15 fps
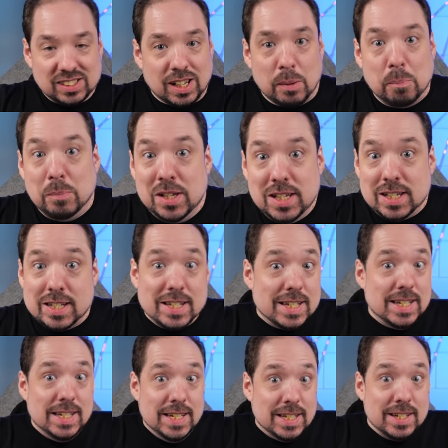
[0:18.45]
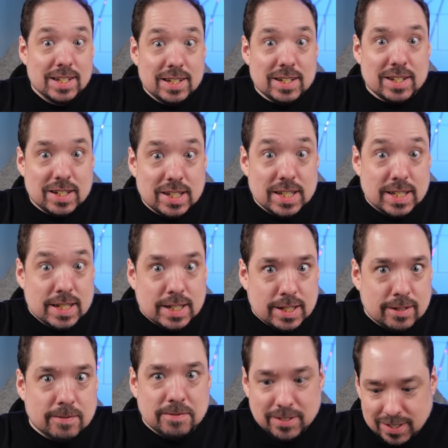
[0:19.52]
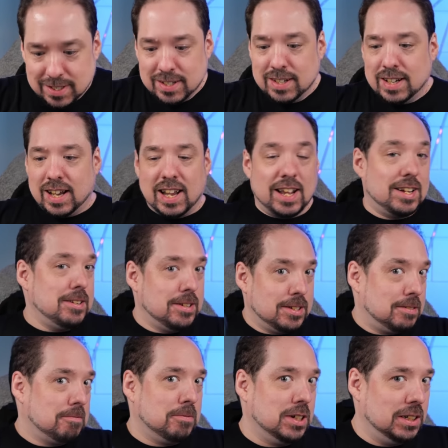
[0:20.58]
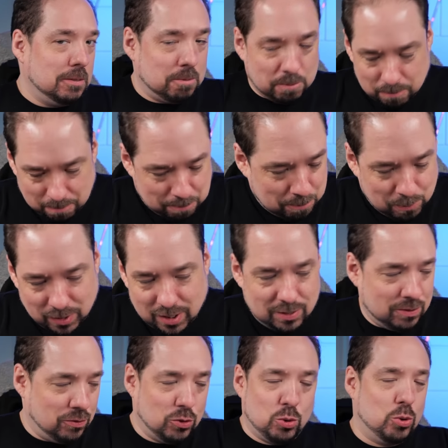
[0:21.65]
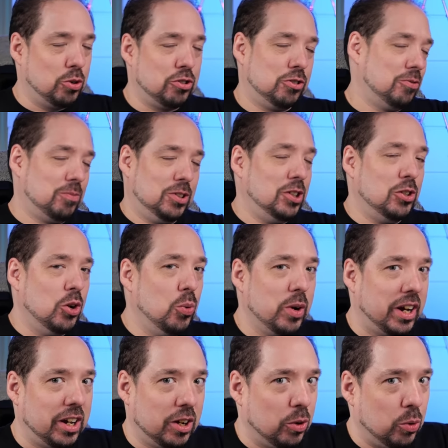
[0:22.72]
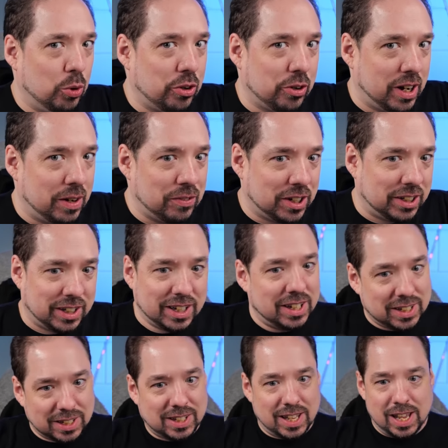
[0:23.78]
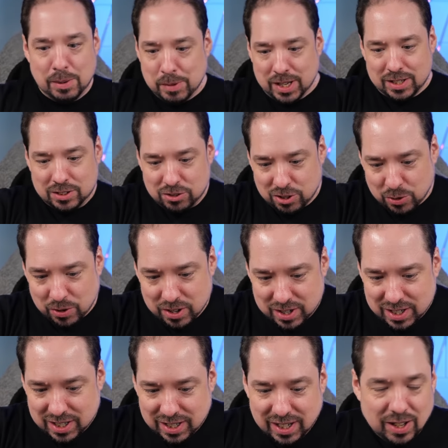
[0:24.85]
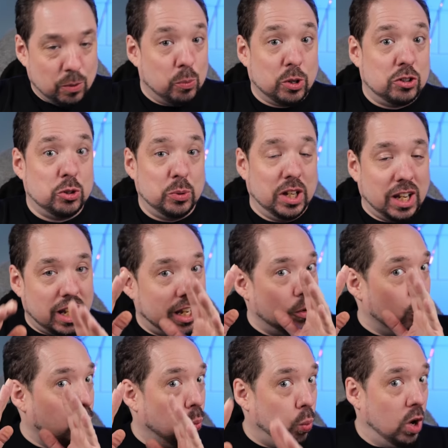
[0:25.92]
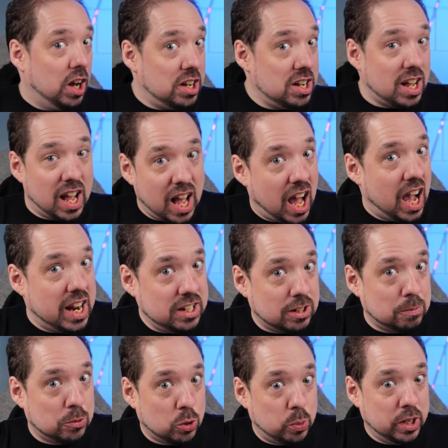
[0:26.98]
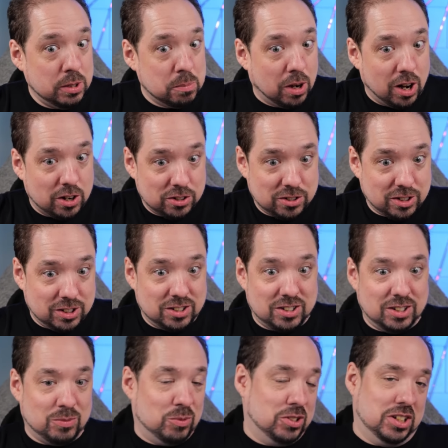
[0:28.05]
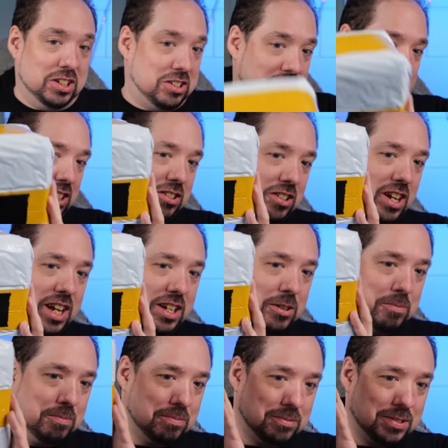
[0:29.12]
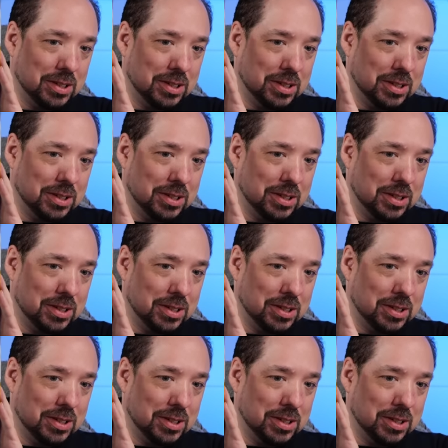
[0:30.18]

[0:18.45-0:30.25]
I'm being eaten alive. And, well, of course, you know where I order everything, and it came in. So we're doing a one-item QuinBoxed. It's this item.